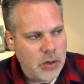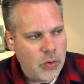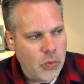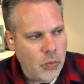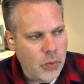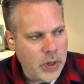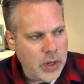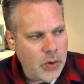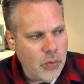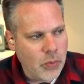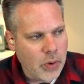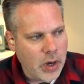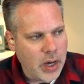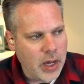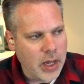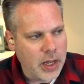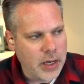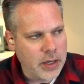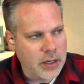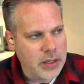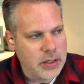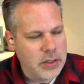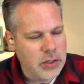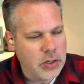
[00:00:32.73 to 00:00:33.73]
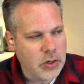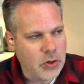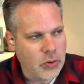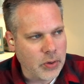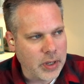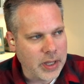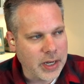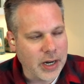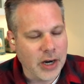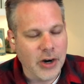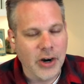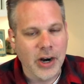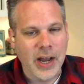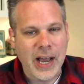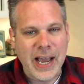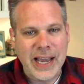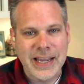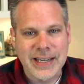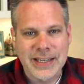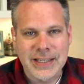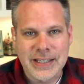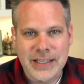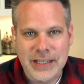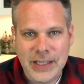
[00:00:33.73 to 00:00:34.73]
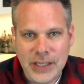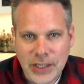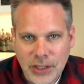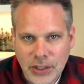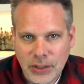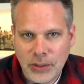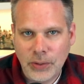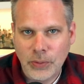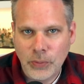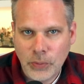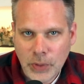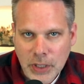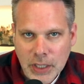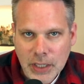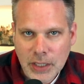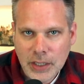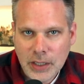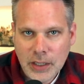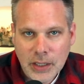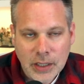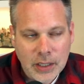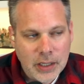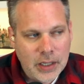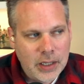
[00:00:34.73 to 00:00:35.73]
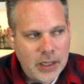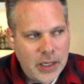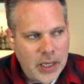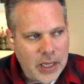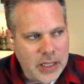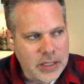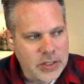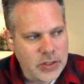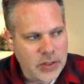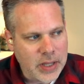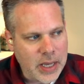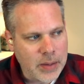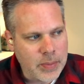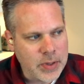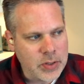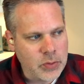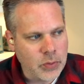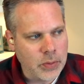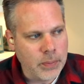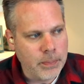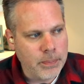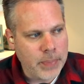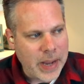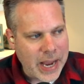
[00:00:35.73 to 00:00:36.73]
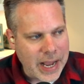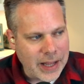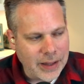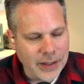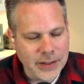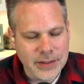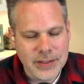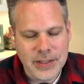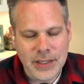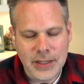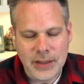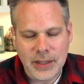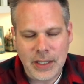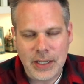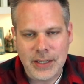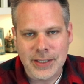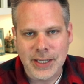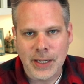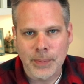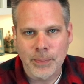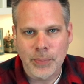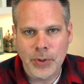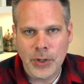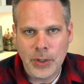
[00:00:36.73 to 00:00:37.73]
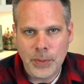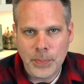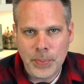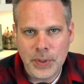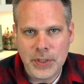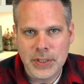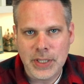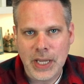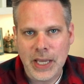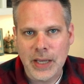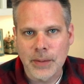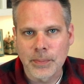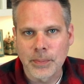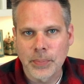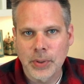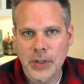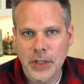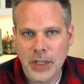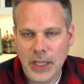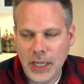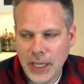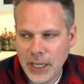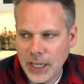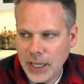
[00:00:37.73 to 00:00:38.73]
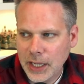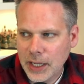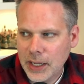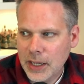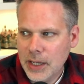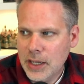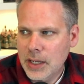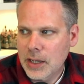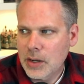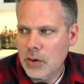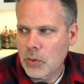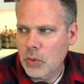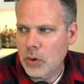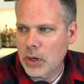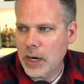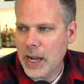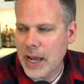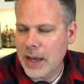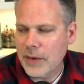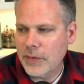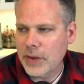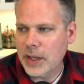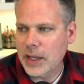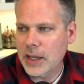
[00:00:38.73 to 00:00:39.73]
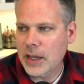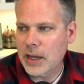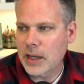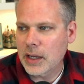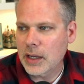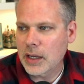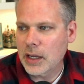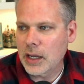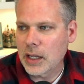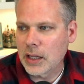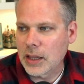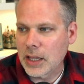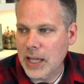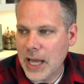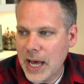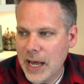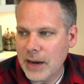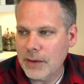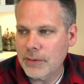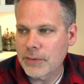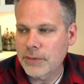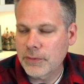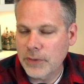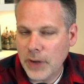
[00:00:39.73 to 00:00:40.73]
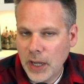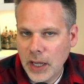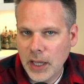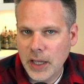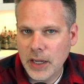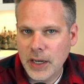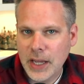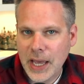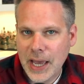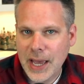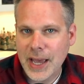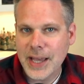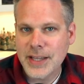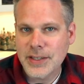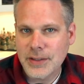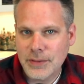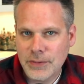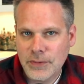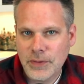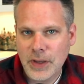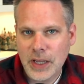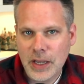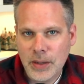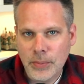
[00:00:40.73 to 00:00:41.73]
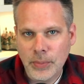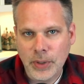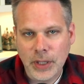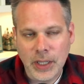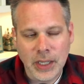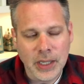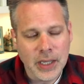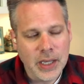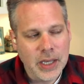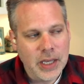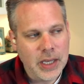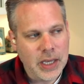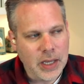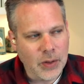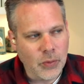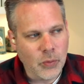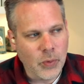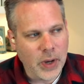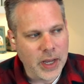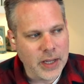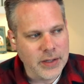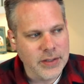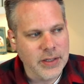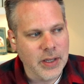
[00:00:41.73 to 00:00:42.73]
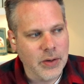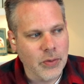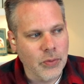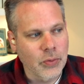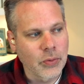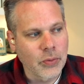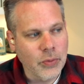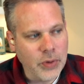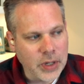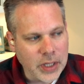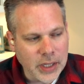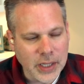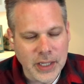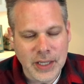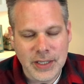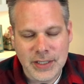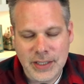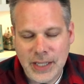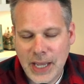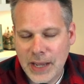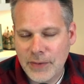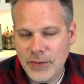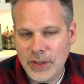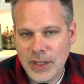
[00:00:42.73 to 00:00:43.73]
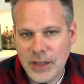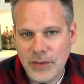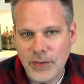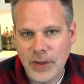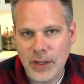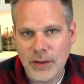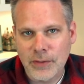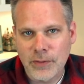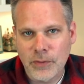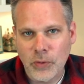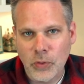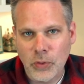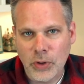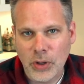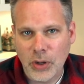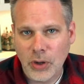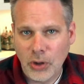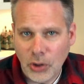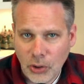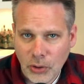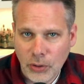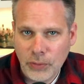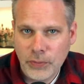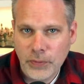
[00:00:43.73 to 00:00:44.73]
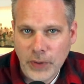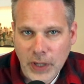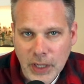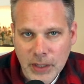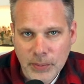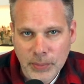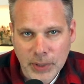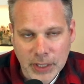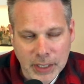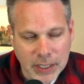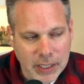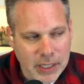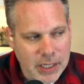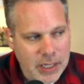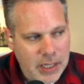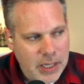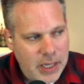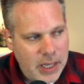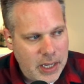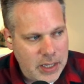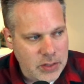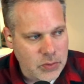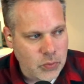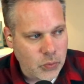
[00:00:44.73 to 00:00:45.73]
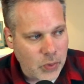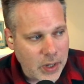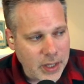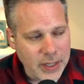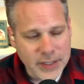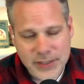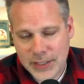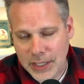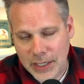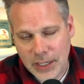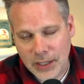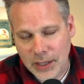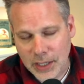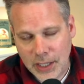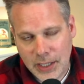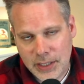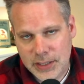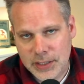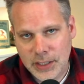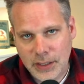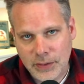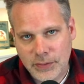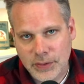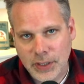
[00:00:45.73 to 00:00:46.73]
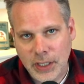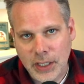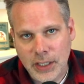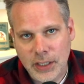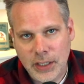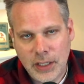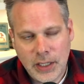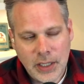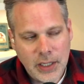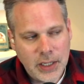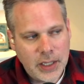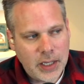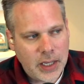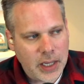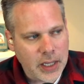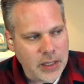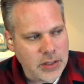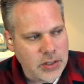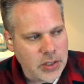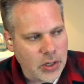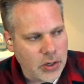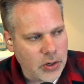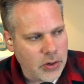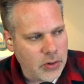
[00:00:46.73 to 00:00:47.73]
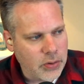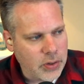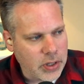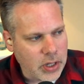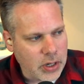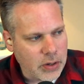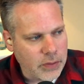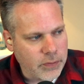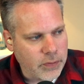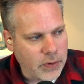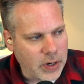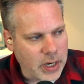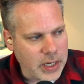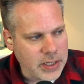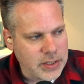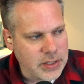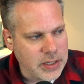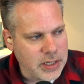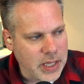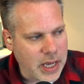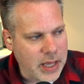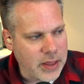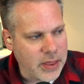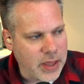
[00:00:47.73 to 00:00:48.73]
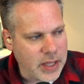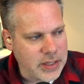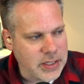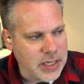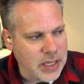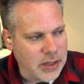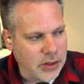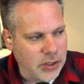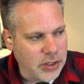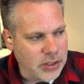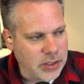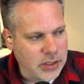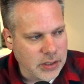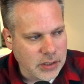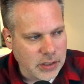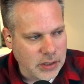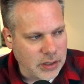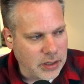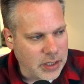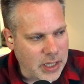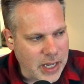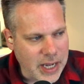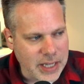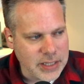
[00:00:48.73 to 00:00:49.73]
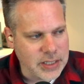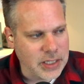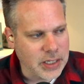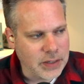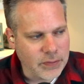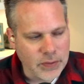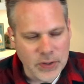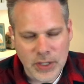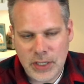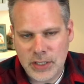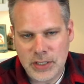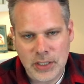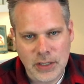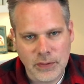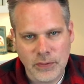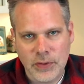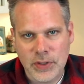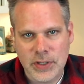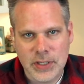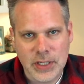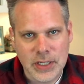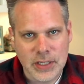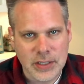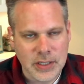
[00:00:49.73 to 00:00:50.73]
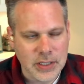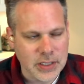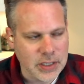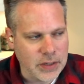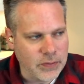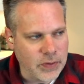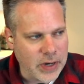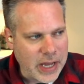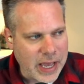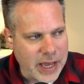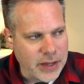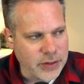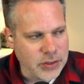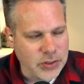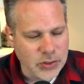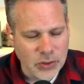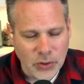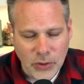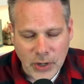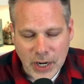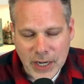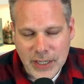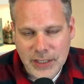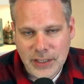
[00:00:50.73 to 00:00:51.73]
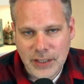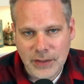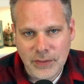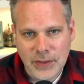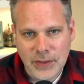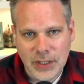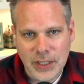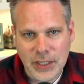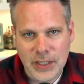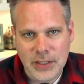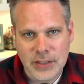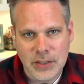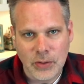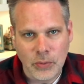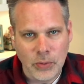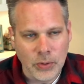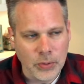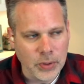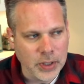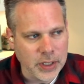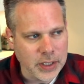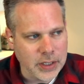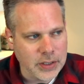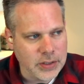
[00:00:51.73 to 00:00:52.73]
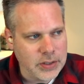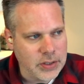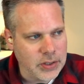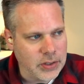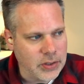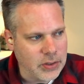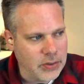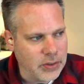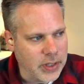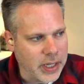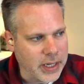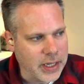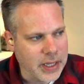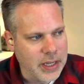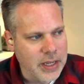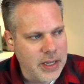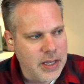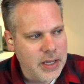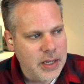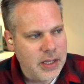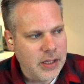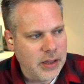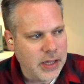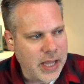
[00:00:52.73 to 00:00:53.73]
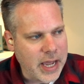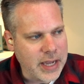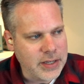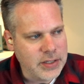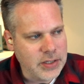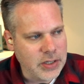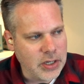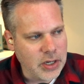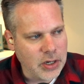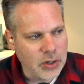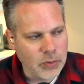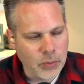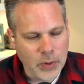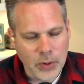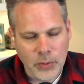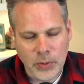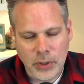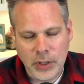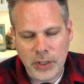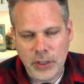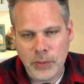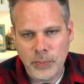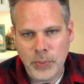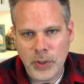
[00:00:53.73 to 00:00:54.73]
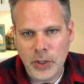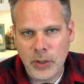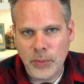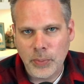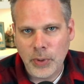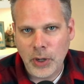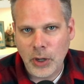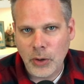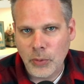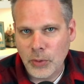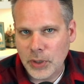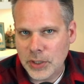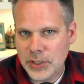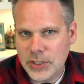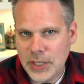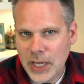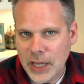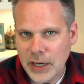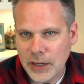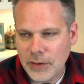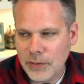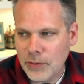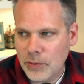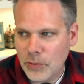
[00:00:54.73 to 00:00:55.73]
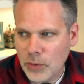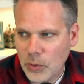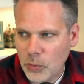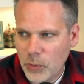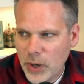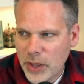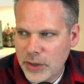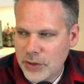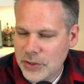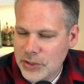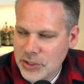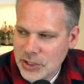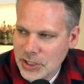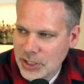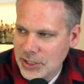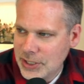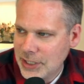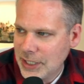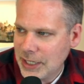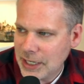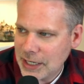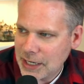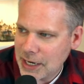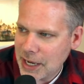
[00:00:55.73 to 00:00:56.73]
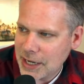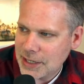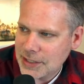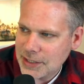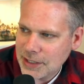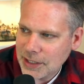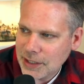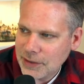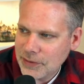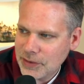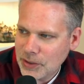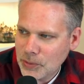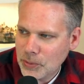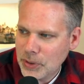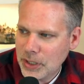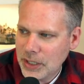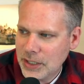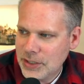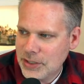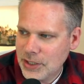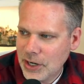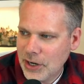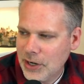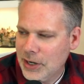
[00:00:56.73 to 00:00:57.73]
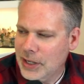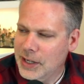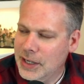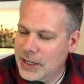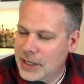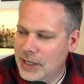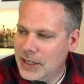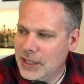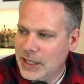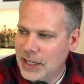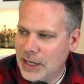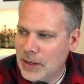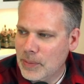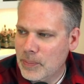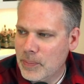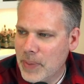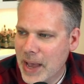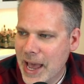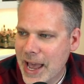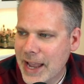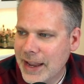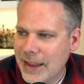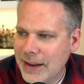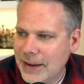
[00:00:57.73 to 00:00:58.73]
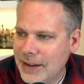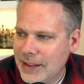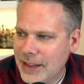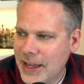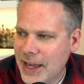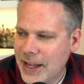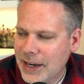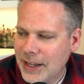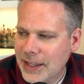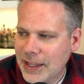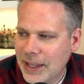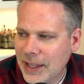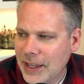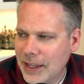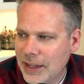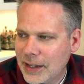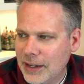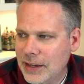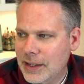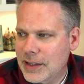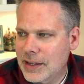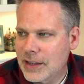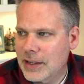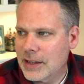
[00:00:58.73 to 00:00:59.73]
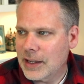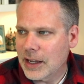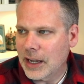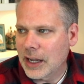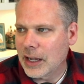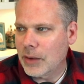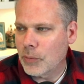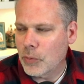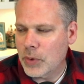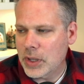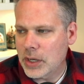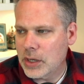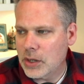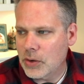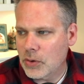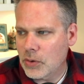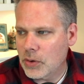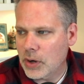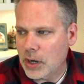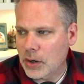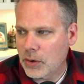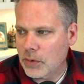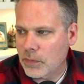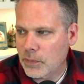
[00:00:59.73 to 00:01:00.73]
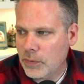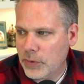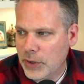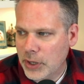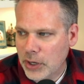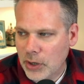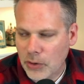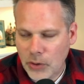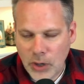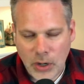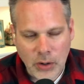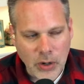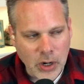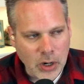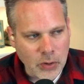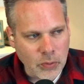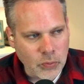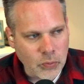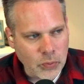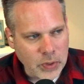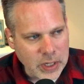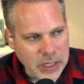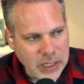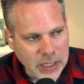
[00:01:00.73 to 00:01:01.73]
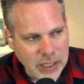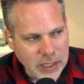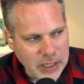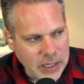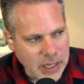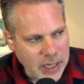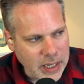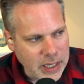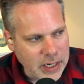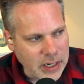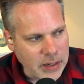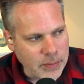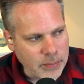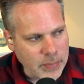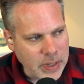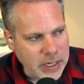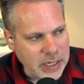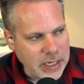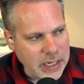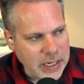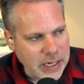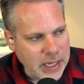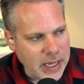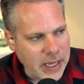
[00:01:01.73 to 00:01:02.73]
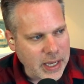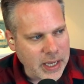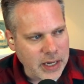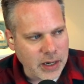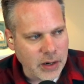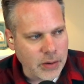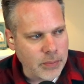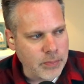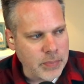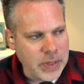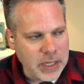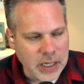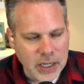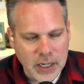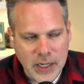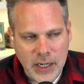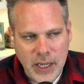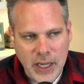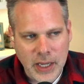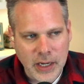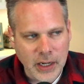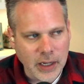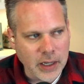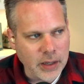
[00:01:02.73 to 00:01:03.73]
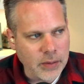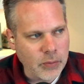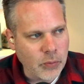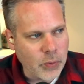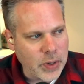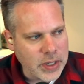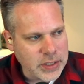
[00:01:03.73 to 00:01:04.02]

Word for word: We want to create our ideal week. And so that means we're balancing things like purpose and play. We're having a lot of fun as a family in ways that really is life giving for the whole family, as well as getting a lot of stuff done. And so, you know, for us, that that's looked lots of different things in different seasons, different outdoor activities that we're really into, like last year we were really into pickleball. We're excited. The weather's just getting nice enough that we're going to start getting back into that again. Um, we do on you know our, our reading night on Monday night, our media night on